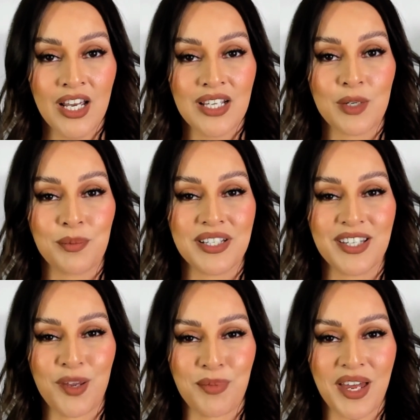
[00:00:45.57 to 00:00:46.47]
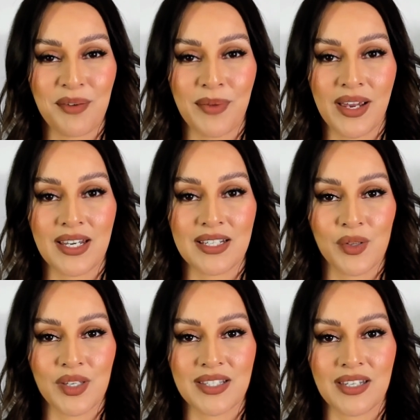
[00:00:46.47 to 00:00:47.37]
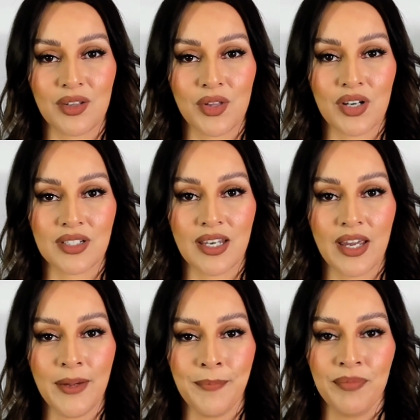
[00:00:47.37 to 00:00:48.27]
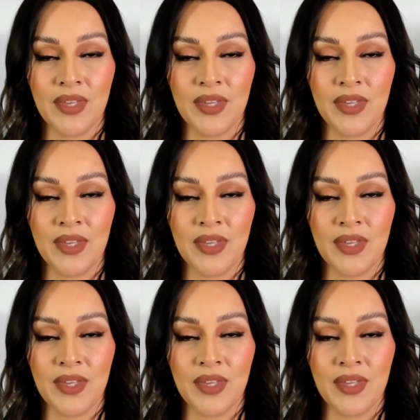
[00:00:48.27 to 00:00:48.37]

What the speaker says: so please keep that in mind as you're listening along today.